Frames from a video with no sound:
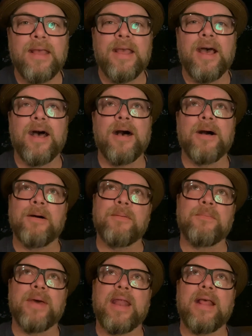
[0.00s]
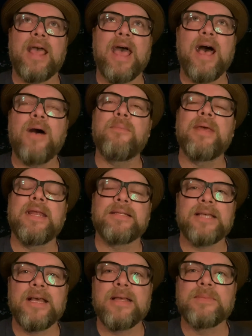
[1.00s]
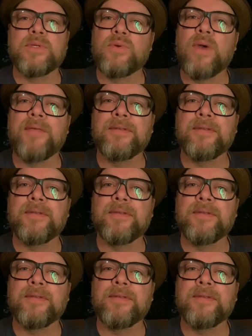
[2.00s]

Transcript: But how many times throughout